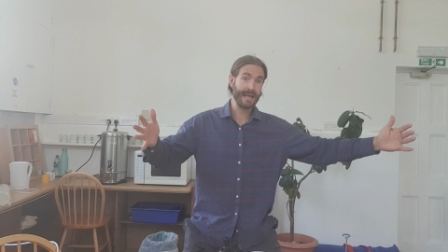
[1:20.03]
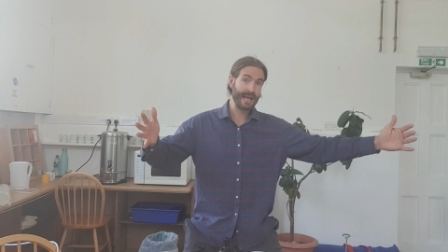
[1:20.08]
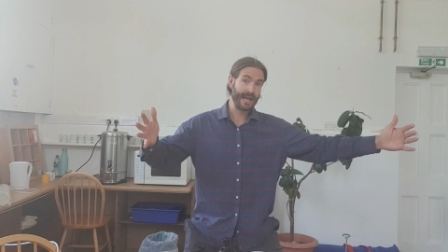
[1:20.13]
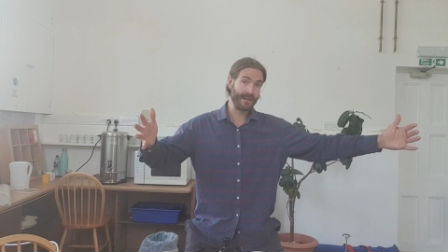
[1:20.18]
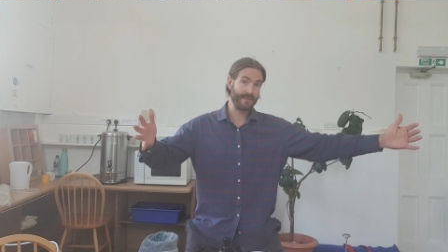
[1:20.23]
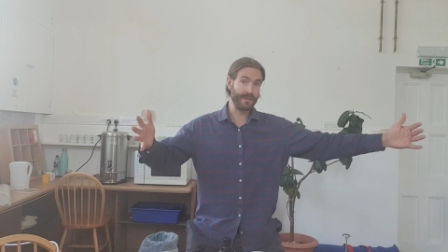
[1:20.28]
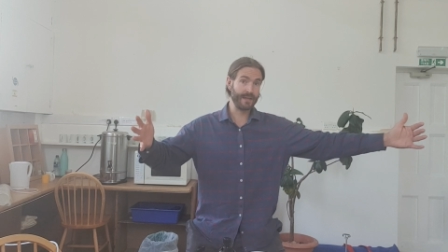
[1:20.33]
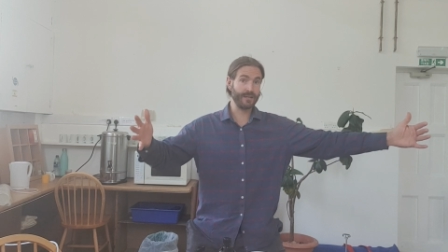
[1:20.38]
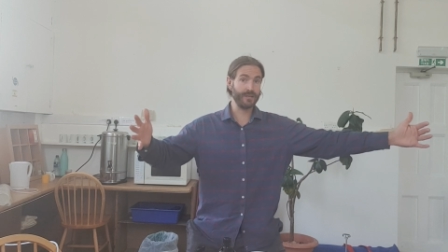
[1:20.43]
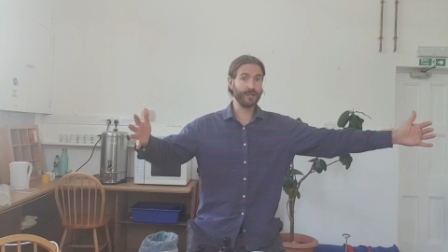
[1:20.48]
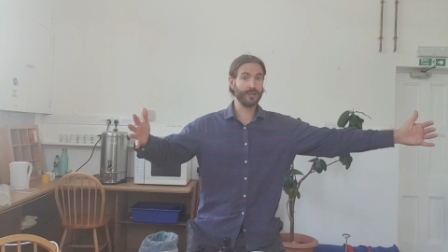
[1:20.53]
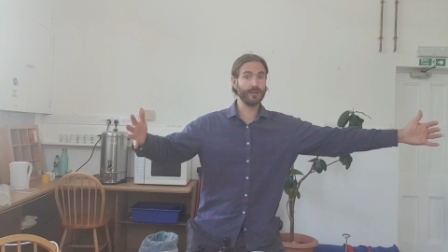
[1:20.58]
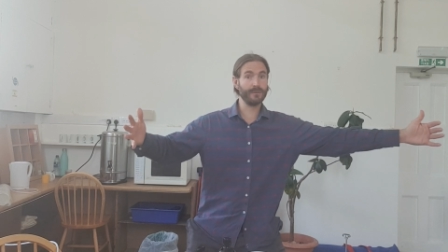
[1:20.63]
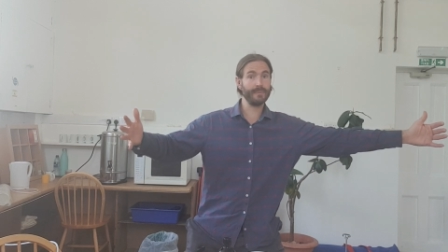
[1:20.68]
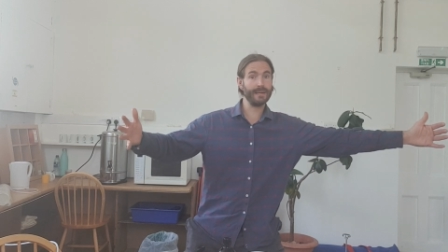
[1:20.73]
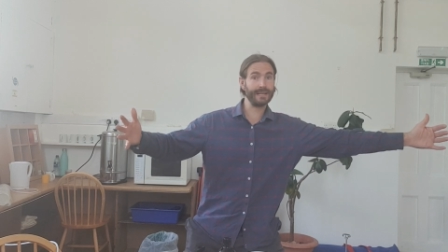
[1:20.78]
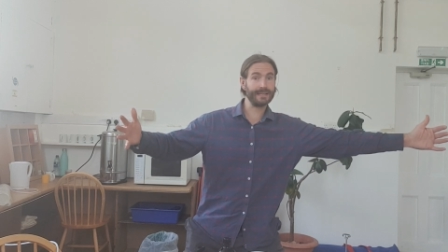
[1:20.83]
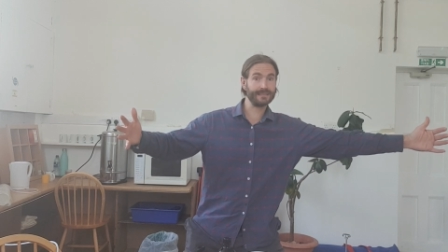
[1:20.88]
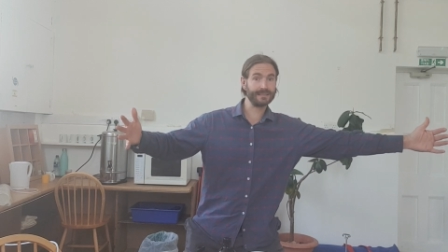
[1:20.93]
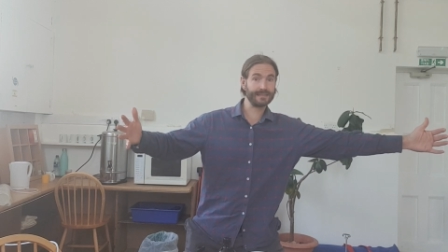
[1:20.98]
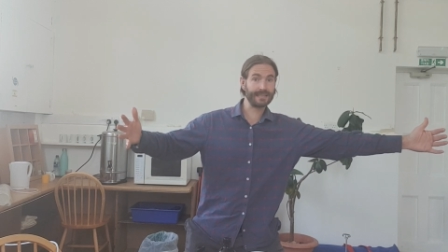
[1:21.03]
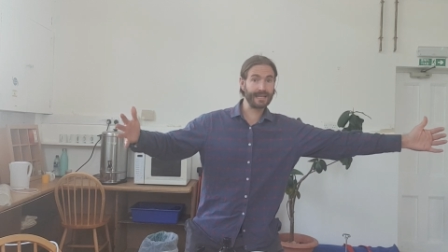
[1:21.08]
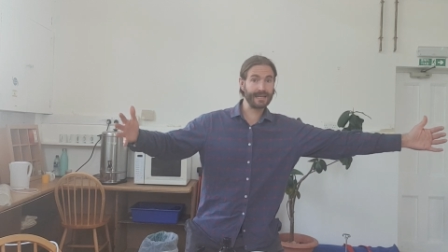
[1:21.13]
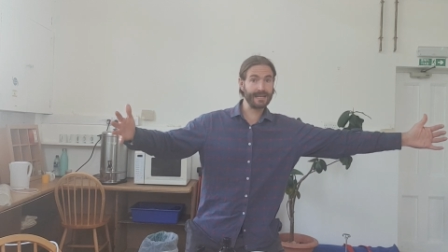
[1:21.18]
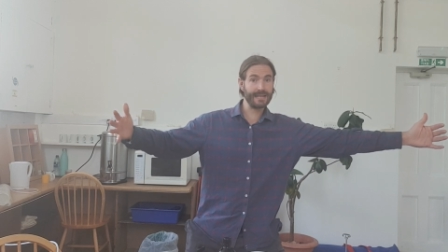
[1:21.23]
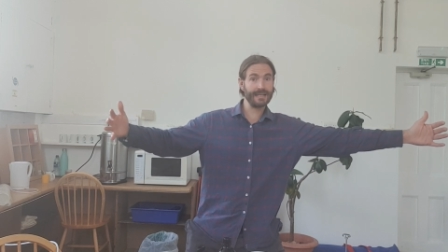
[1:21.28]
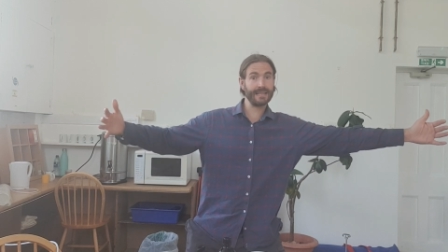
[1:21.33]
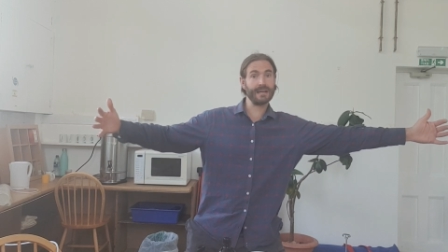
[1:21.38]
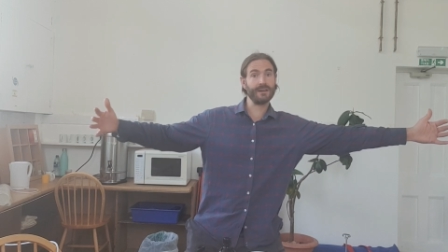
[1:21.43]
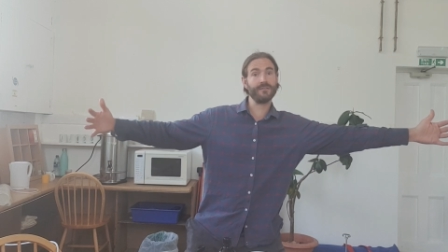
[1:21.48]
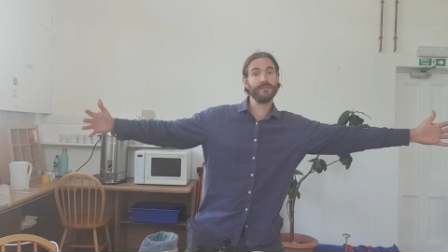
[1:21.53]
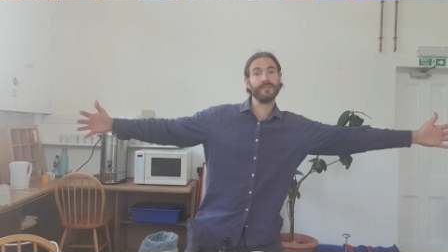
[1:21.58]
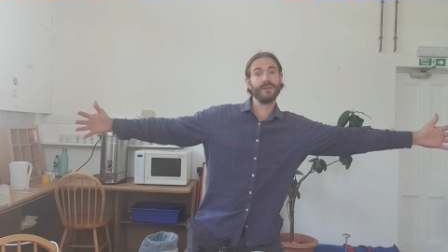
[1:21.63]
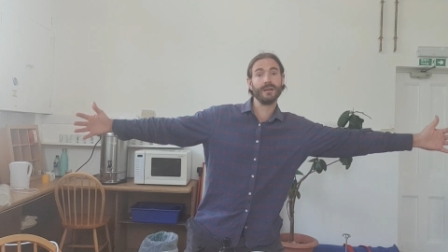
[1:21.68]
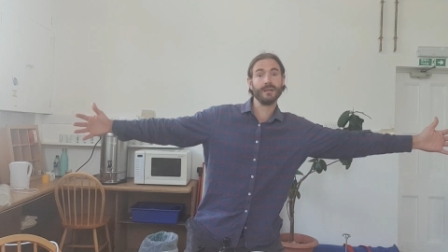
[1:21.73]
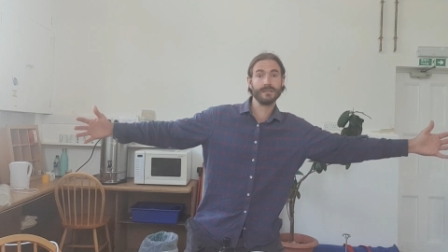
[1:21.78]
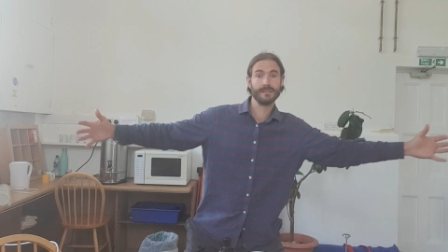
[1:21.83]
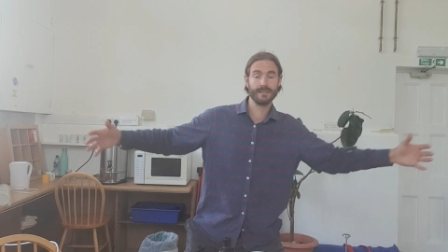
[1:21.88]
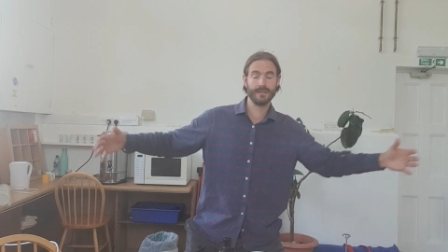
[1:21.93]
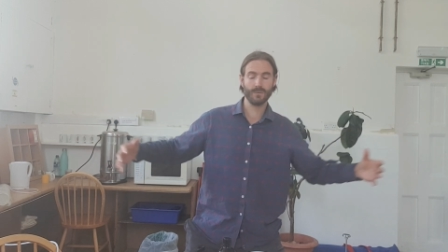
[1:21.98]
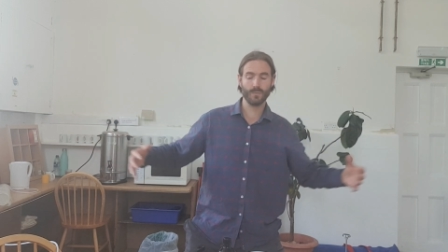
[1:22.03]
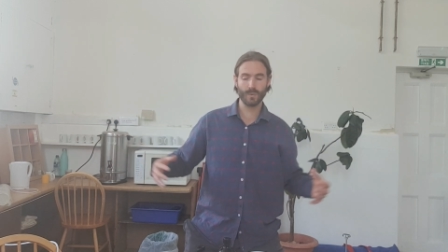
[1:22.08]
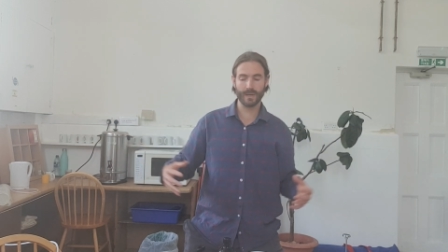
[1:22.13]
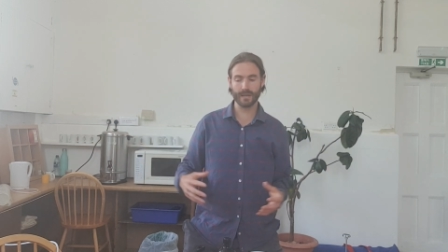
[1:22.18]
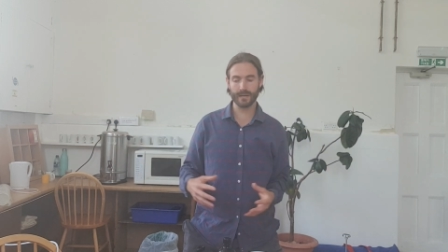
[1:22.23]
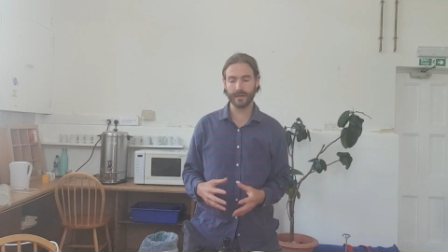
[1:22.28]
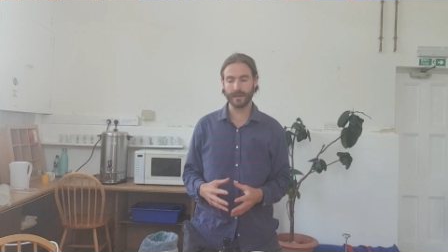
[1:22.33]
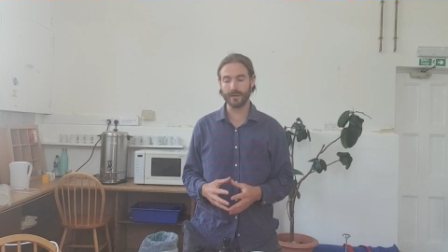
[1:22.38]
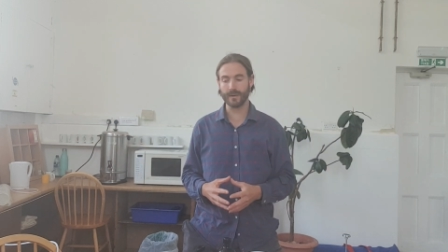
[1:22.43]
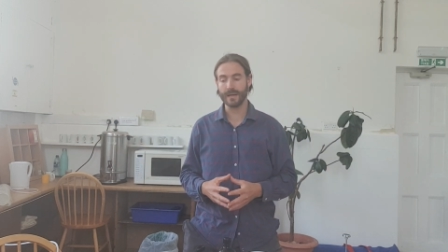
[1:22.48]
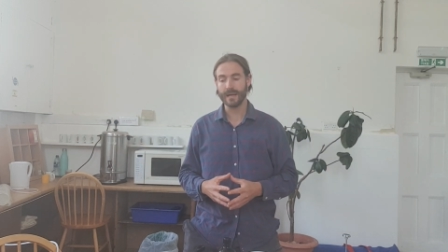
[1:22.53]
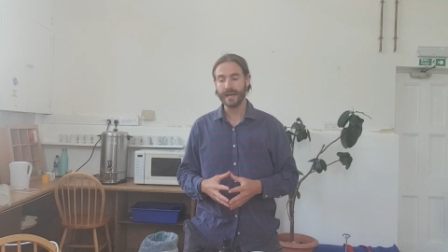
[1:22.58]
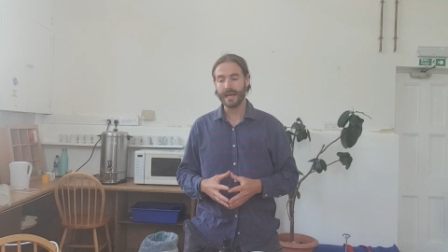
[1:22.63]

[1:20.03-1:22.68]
and then you're going to be extending that fasting window.